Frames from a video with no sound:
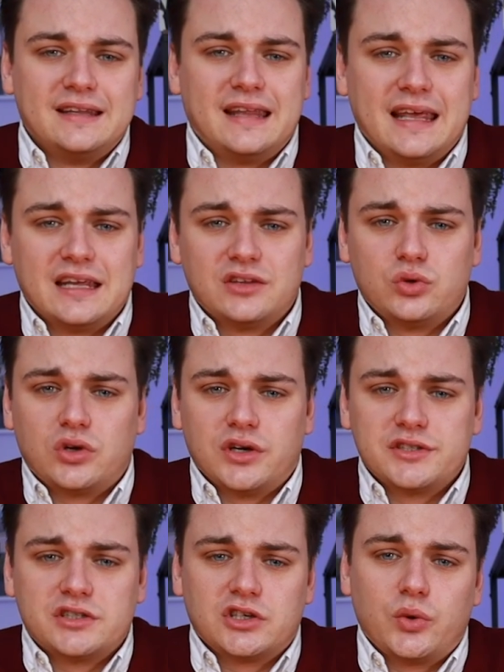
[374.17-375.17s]
take into
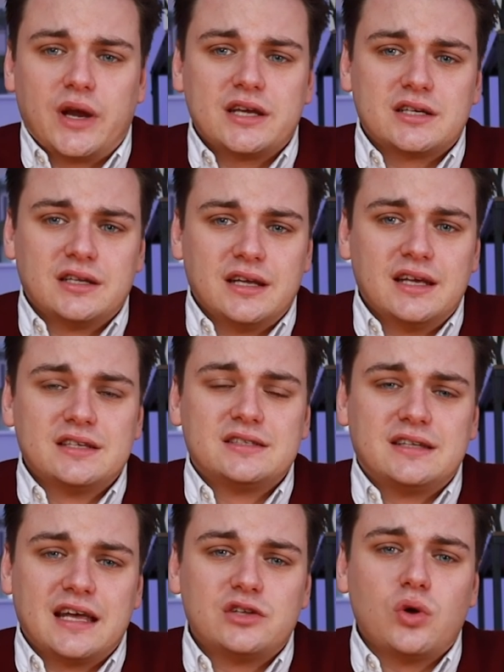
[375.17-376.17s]
consideration
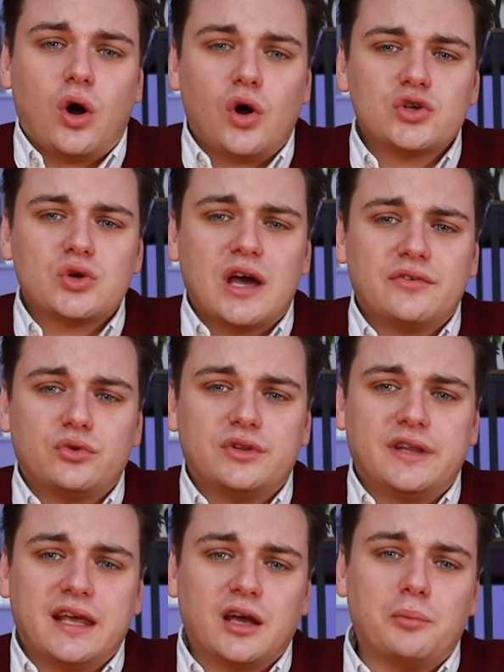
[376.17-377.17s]
is that you also have to
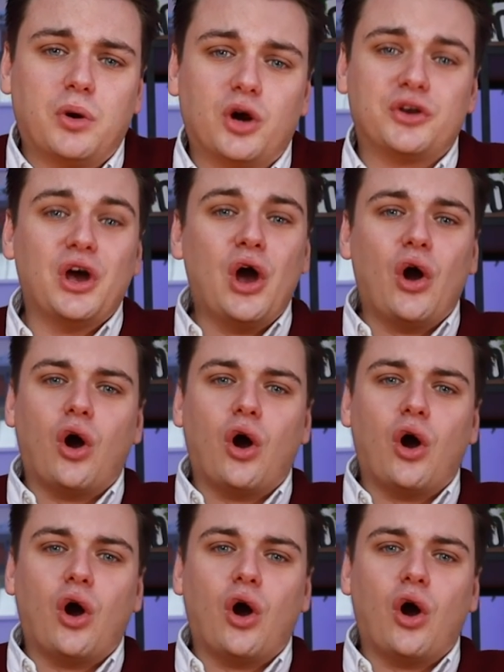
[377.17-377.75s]
think about